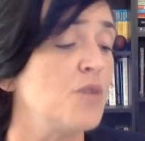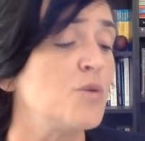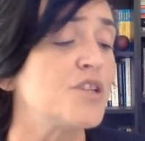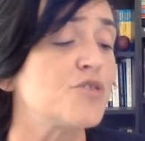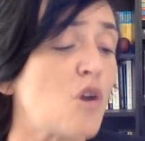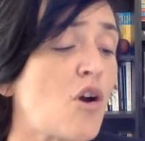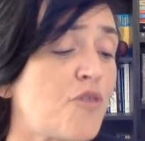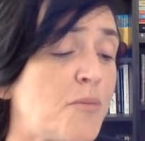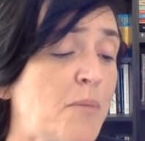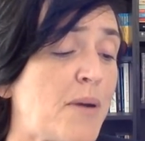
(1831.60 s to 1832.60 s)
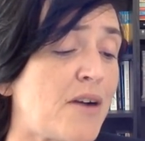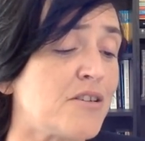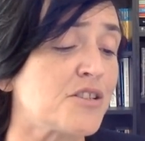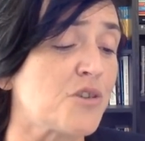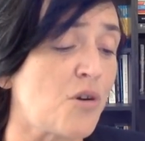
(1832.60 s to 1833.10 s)
Withdraw from the
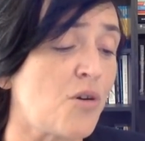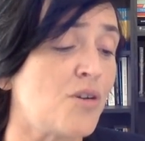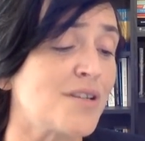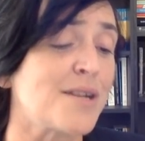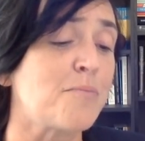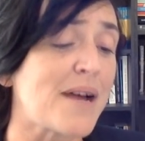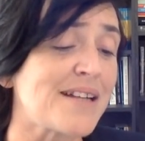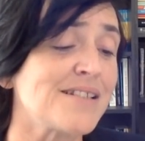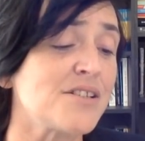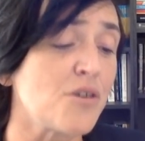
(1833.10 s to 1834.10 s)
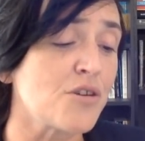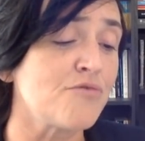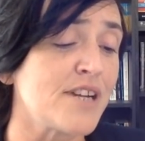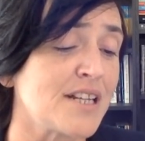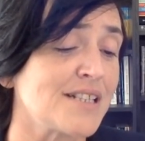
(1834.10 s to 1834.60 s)
Paris Accord and abandon
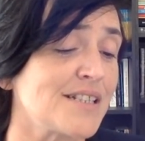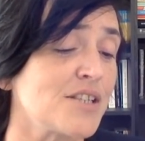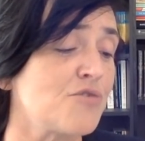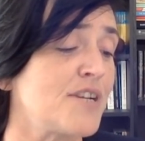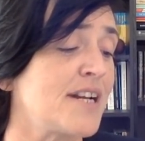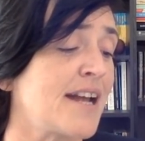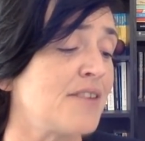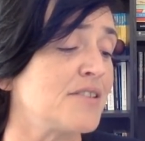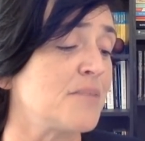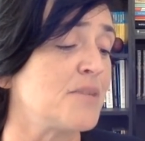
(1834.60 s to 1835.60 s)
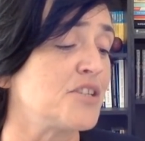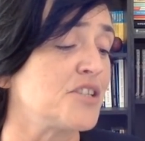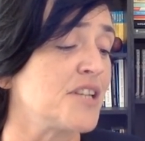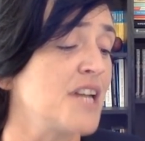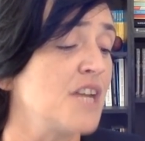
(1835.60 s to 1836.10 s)
unrealistic greenhouse
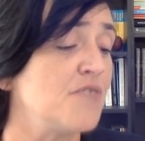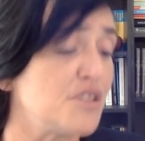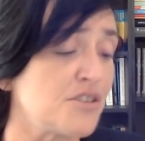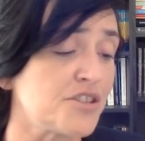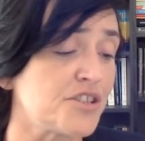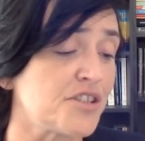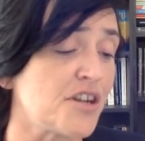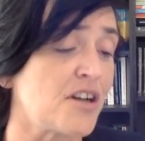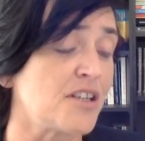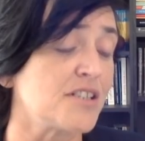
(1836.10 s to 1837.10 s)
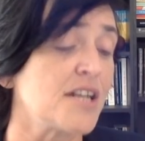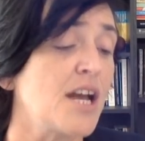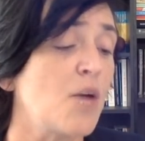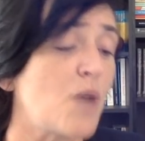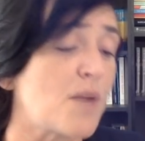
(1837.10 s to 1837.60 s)
emission reduction targets
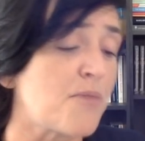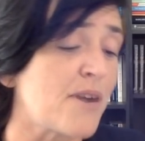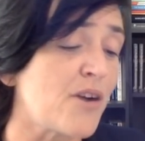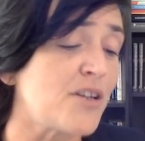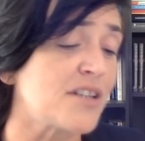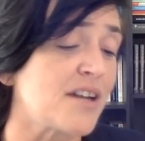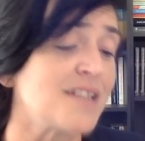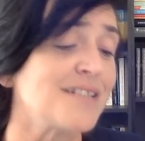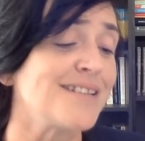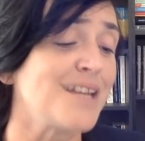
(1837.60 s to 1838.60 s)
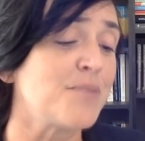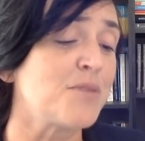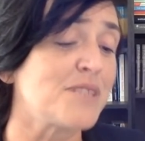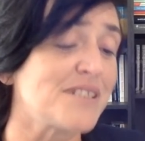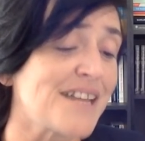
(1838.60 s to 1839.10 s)
while prioritising the
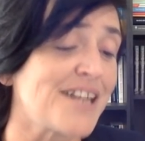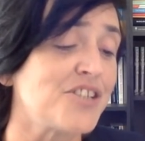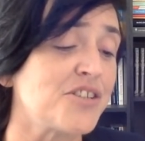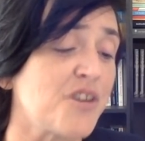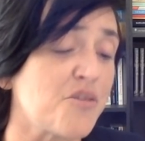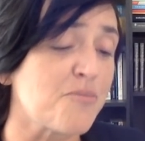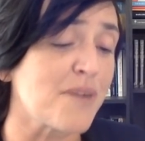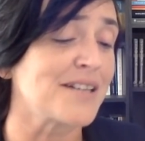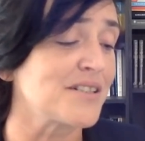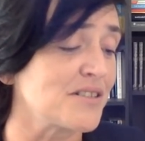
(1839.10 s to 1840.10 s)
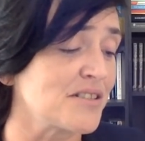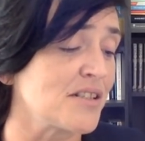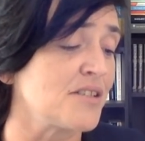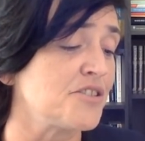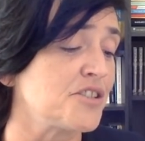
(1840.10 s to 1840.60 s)
implementation of practical
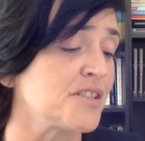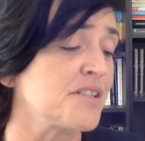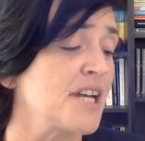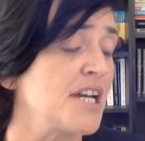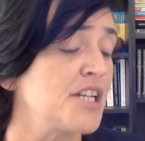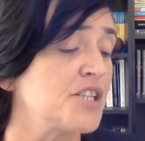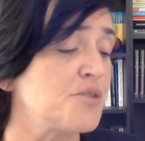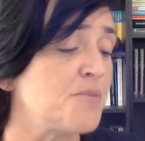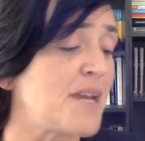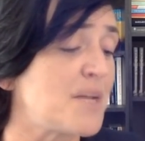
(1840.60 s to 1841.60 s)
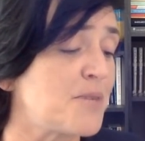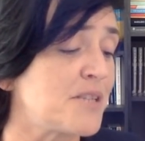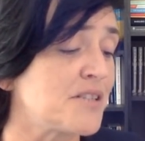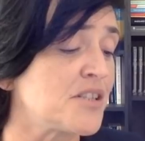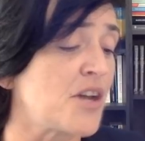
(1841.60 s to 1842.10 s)
solutions to make
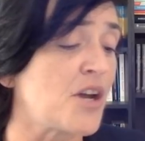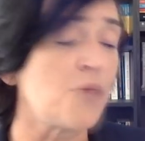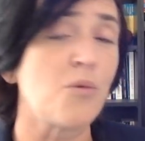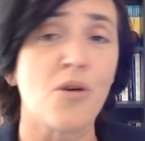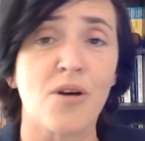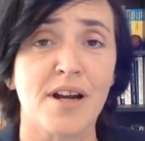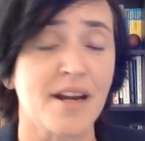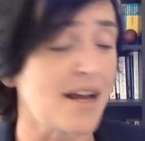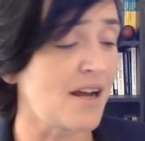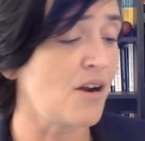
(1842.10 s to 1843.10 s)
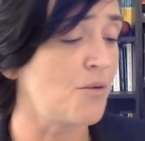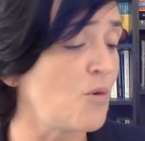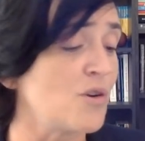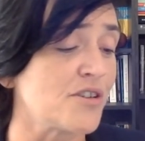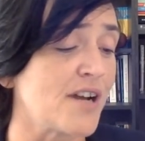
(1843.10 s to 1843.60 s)
Britain's
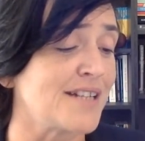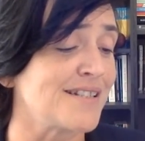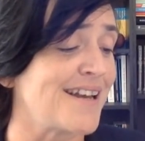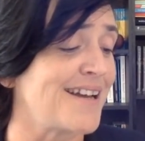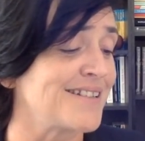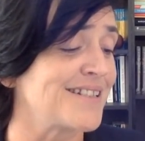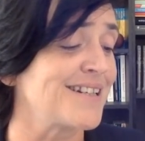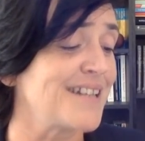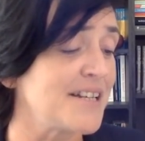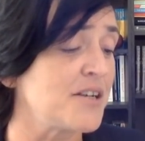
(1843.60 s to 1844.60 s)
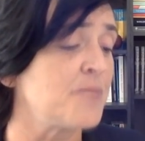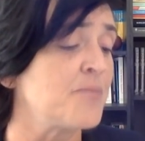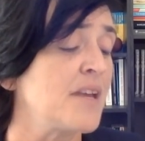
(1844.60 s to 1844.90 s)
water and land cleaner.